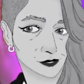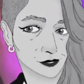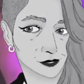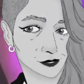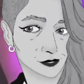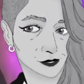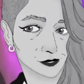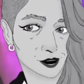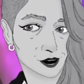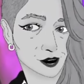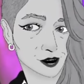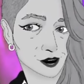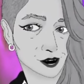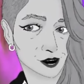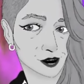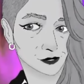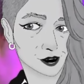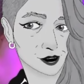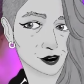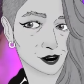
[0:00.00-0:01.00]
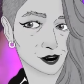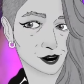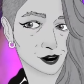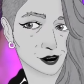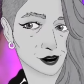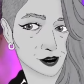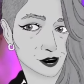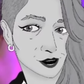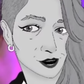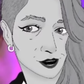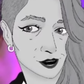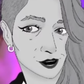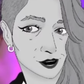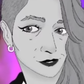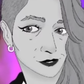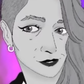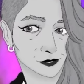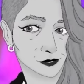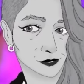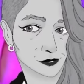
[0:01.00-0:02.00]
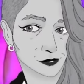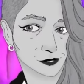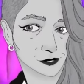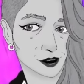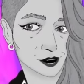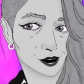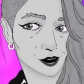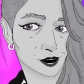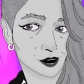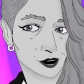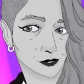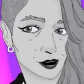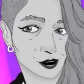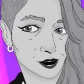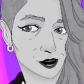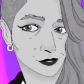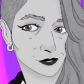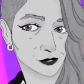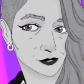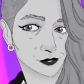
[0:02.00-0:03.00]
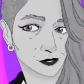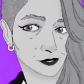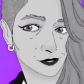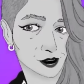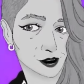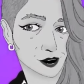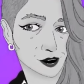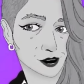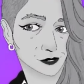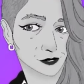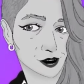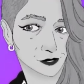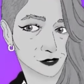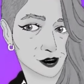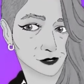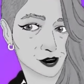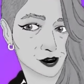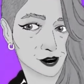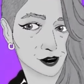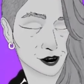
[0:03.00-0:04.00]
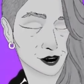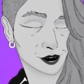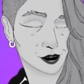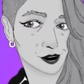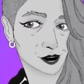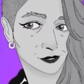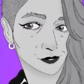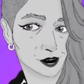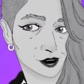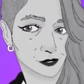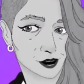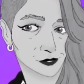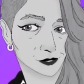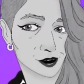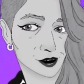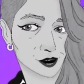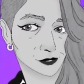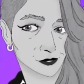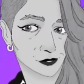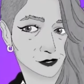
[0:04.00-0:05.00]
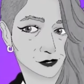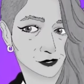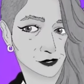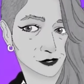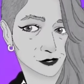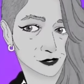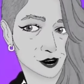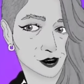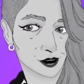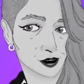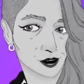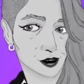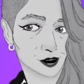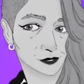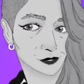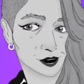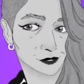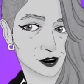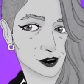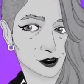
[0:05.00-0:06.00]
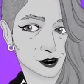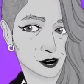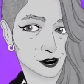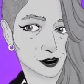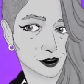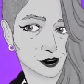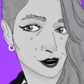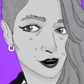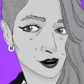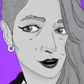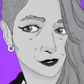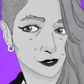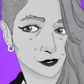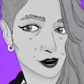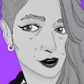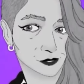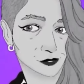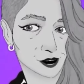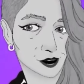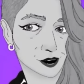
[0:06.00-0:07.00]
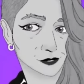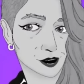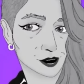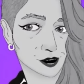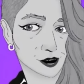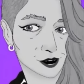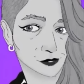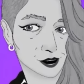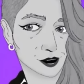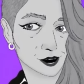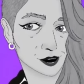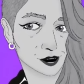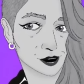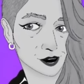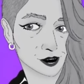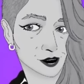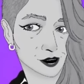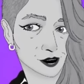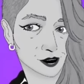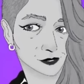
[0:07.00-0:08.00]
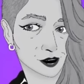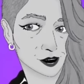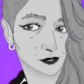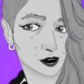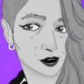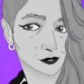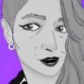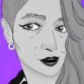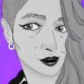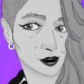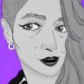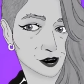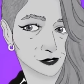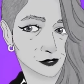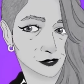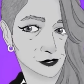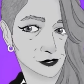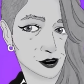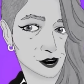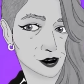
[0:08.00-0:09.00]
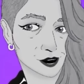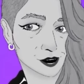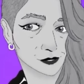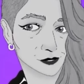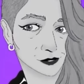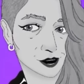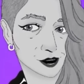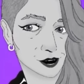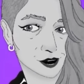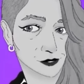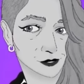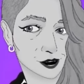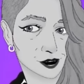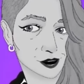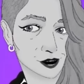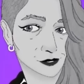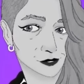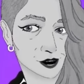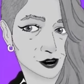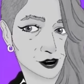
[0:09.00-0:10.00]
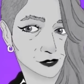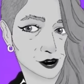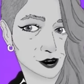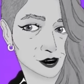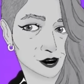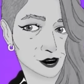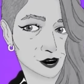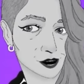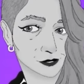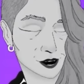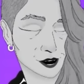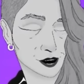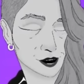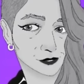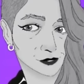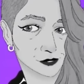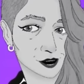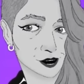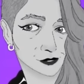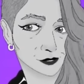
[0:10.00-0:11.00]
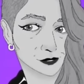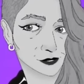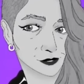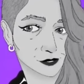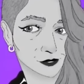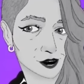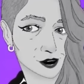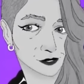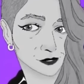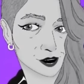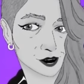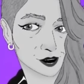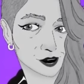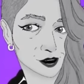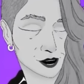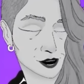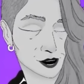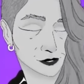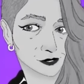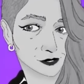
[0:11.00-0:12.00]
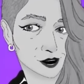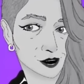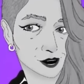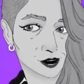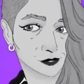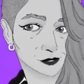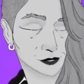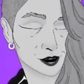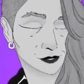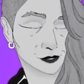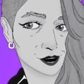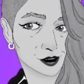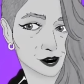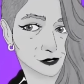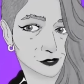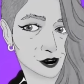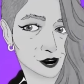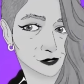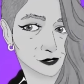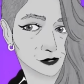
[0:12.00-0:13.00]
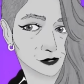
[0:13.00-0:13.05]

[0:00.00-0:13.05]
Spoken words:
So I like to keep around the rule, only keep what you specifically have a space for. And if you don't already have a space for the thing and you really want to keep the thing, you have to spend the time to go make the space,